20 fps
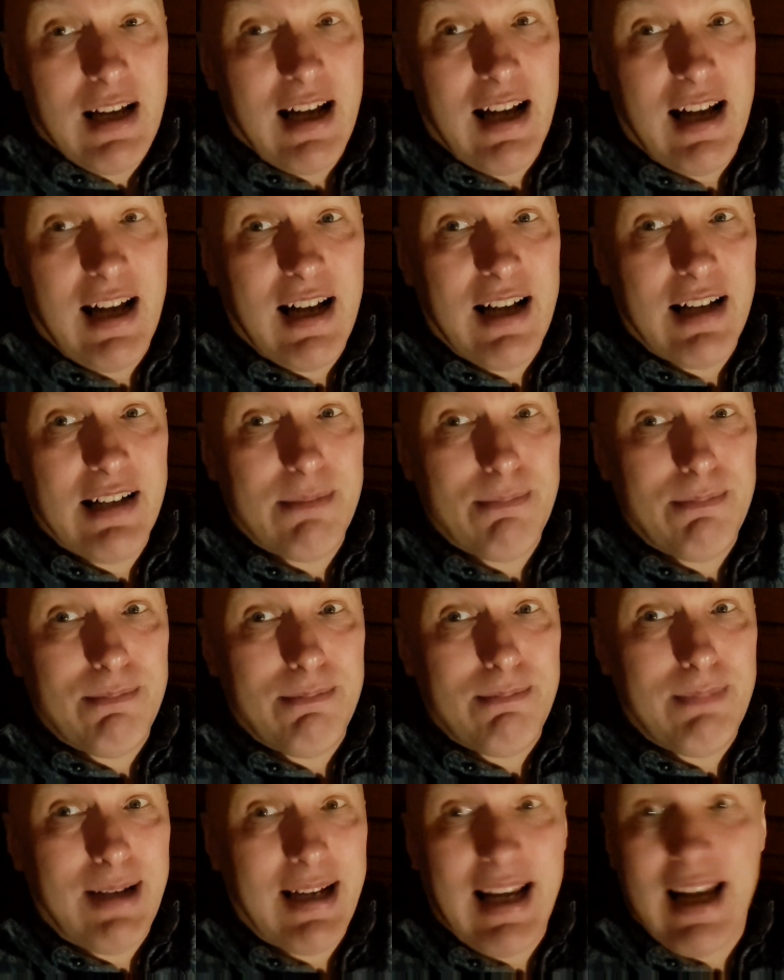And
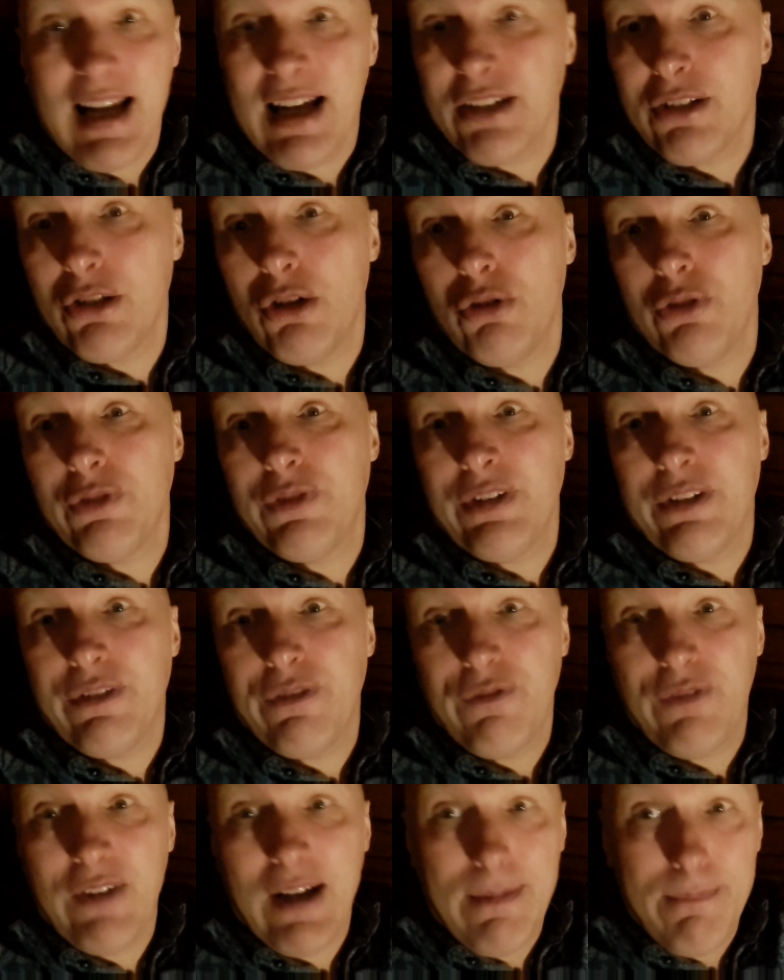my heart goes for the
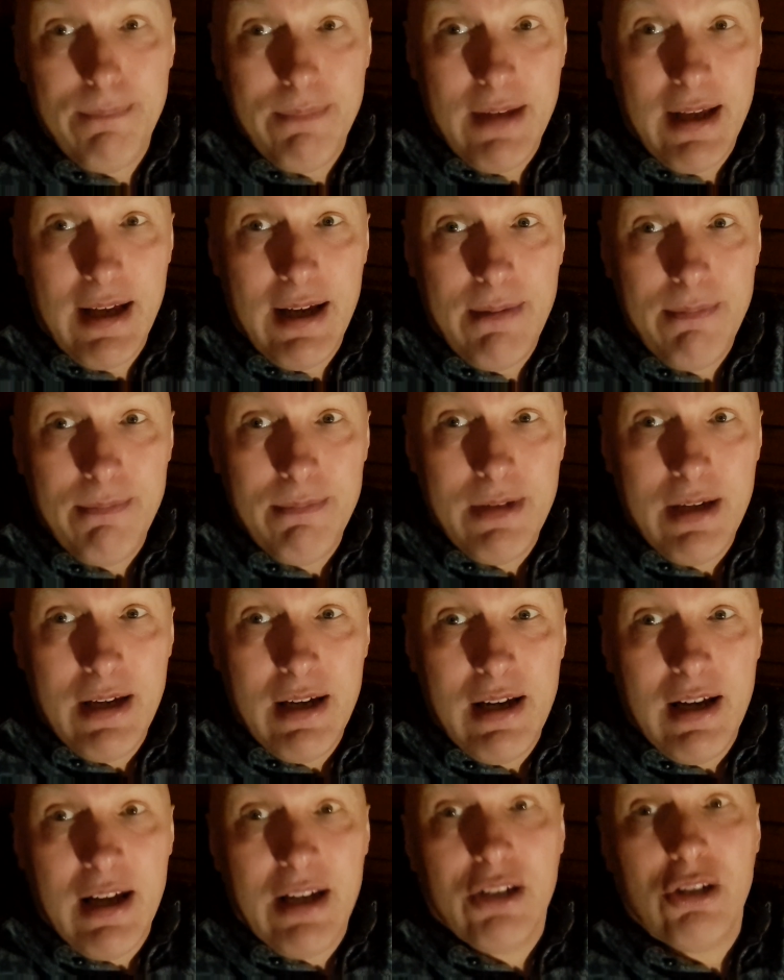family,
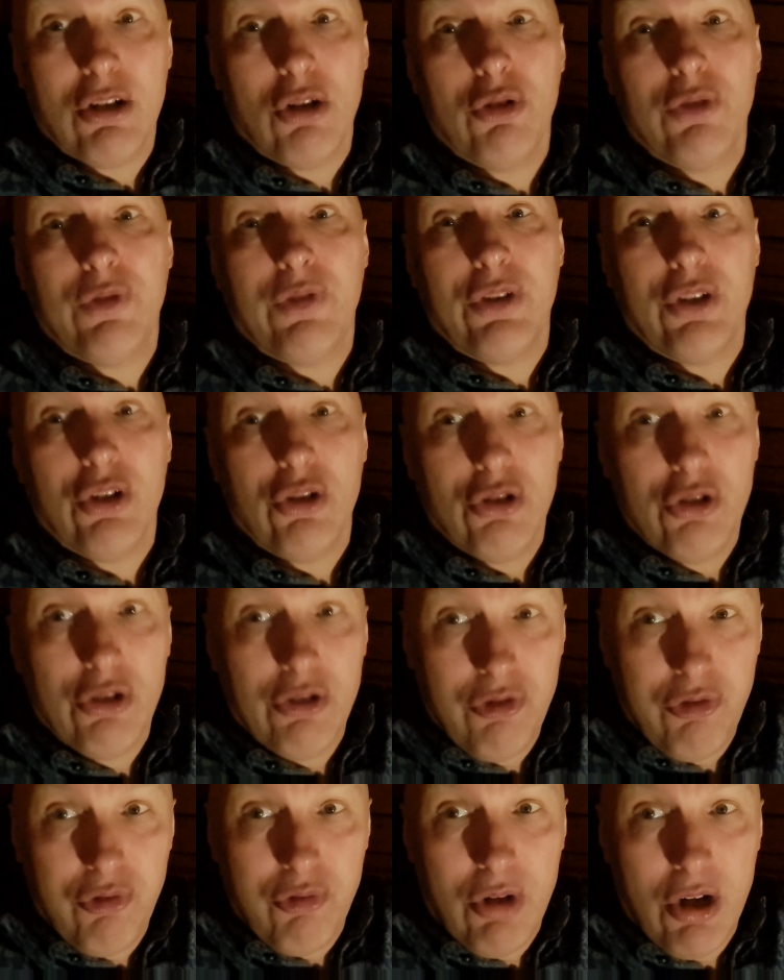goes for the
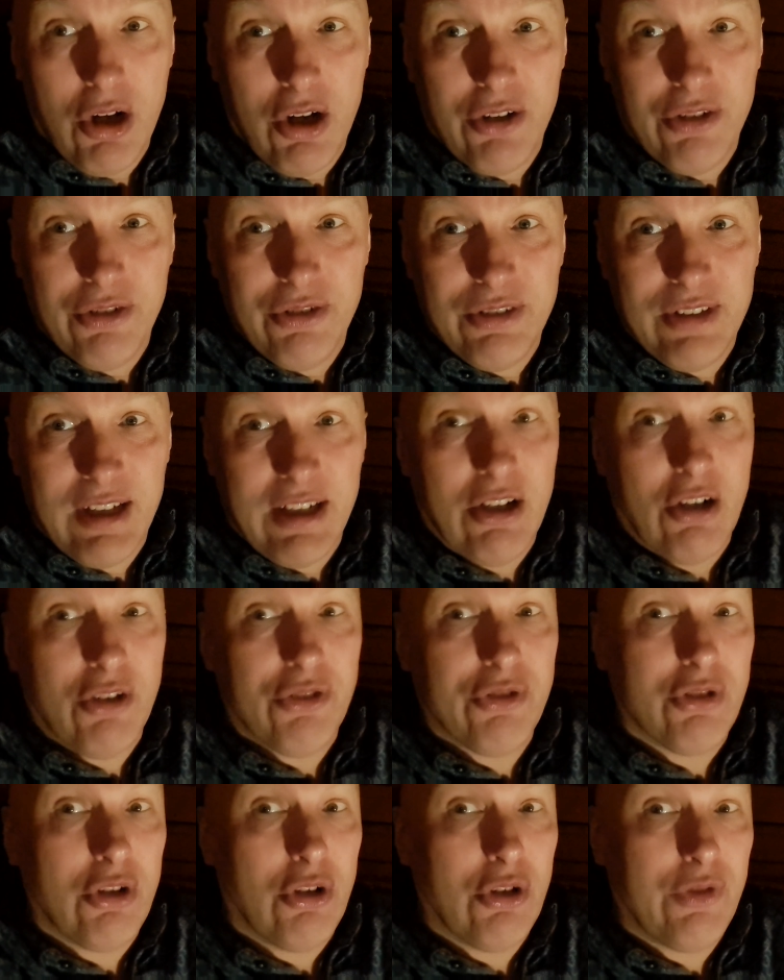loved ones, and it
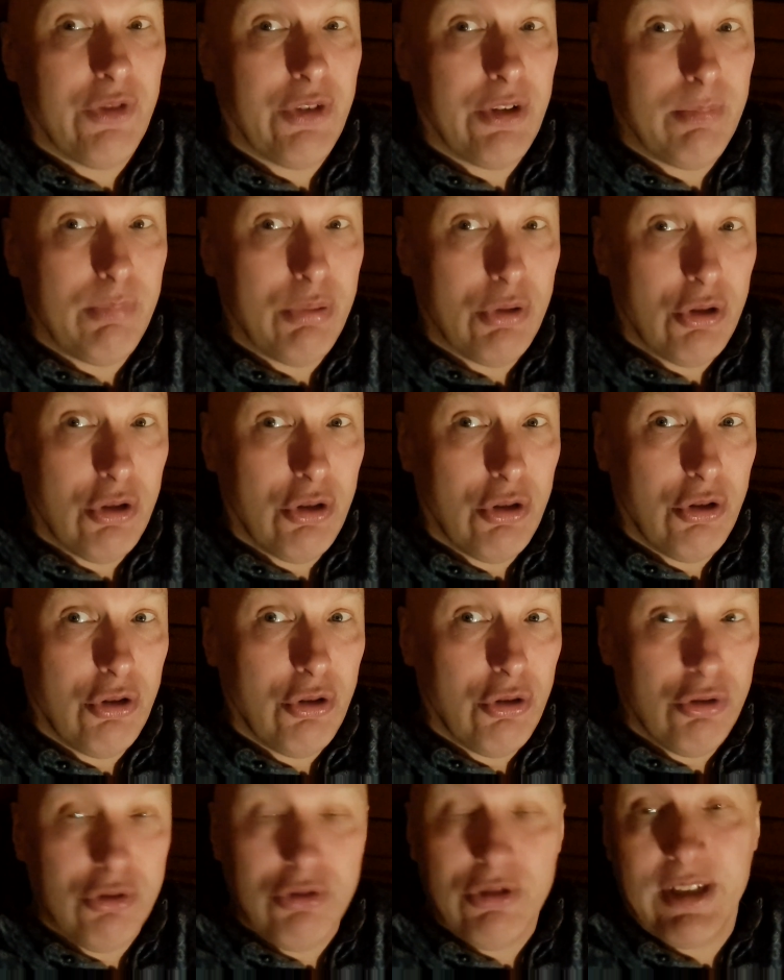also goes for the poor
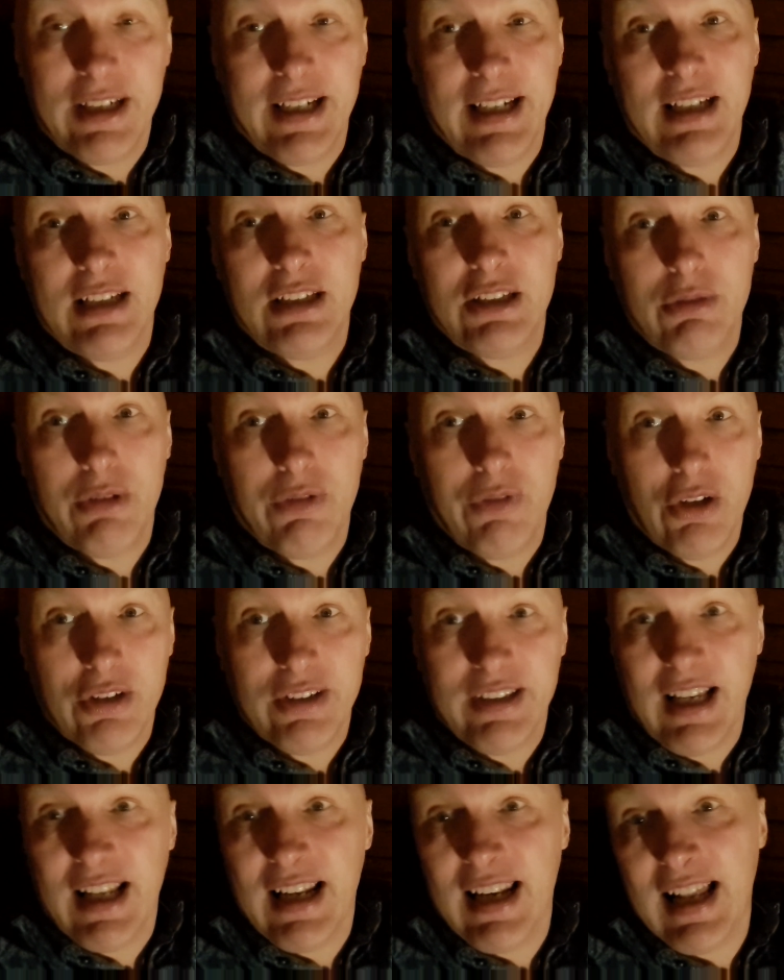lung kids who have
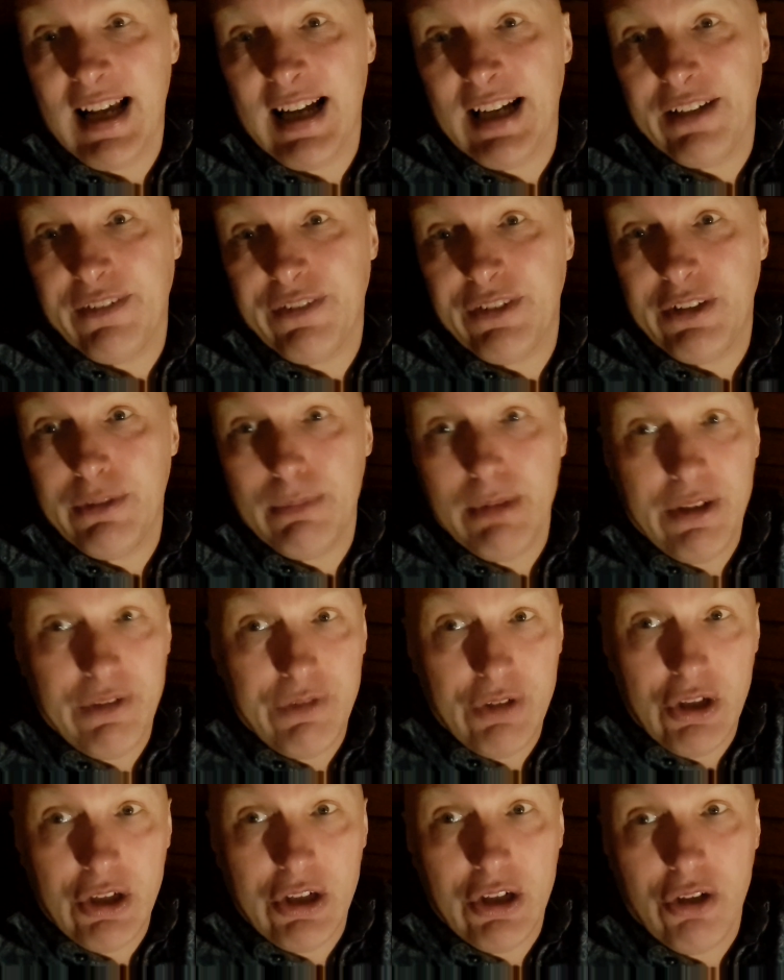lost their lives. You may
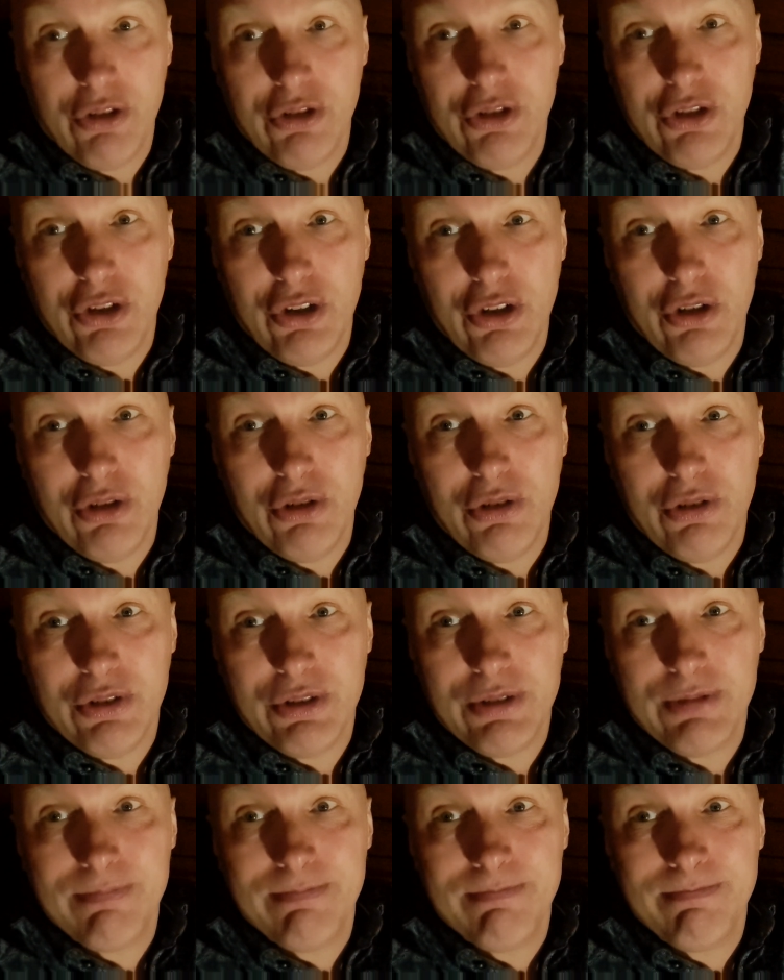have heard it on the
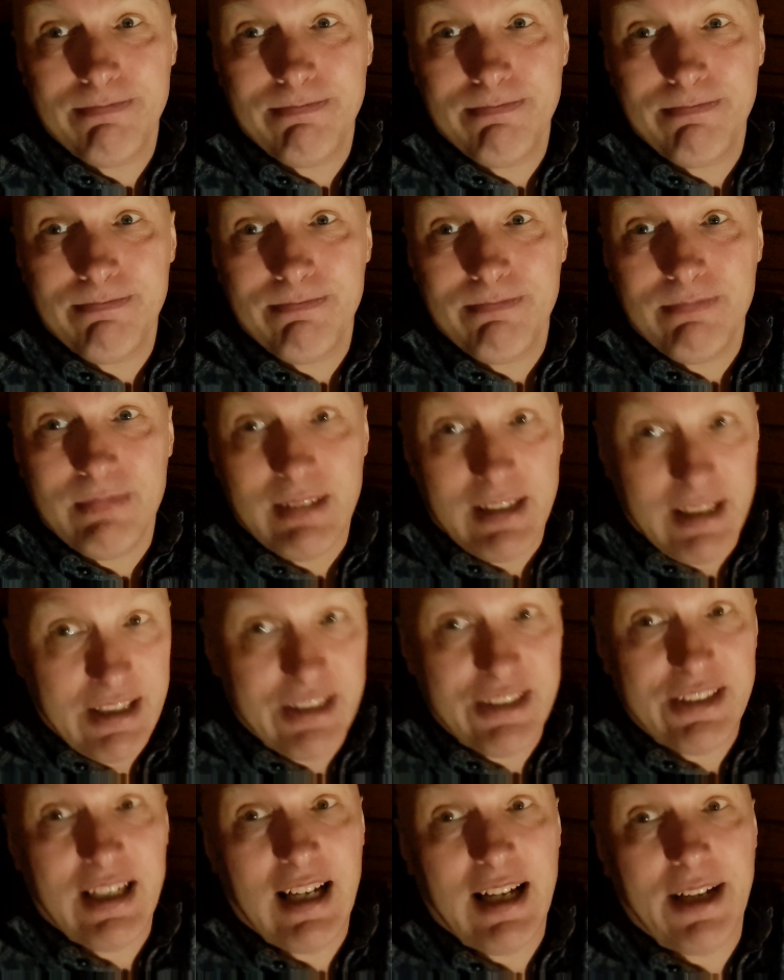news.
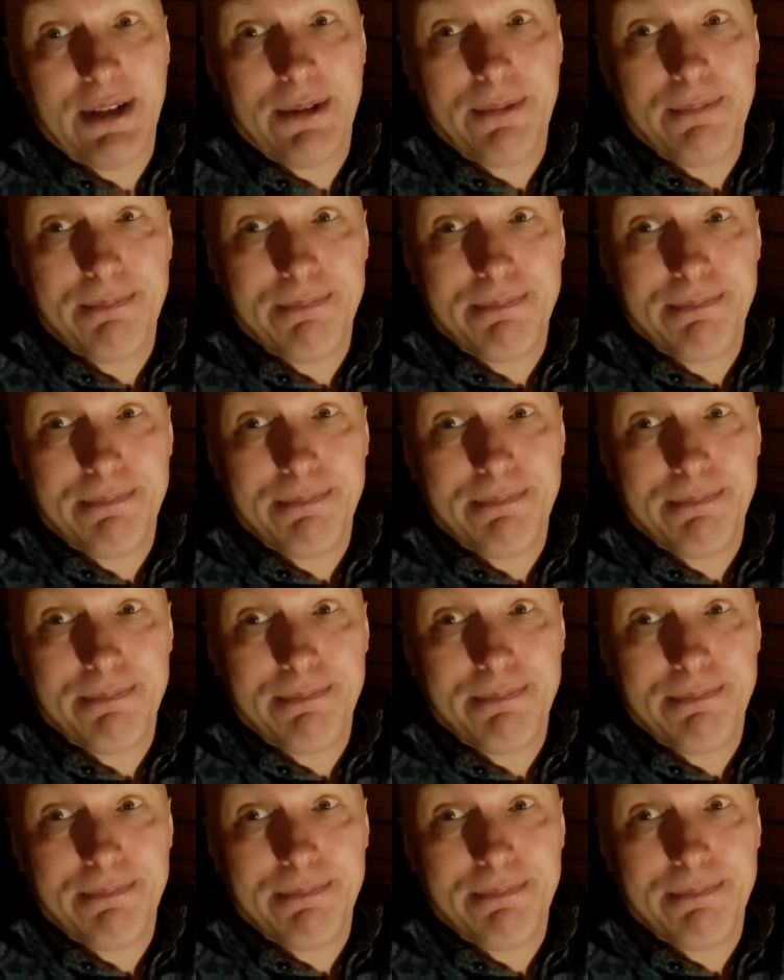It's sad.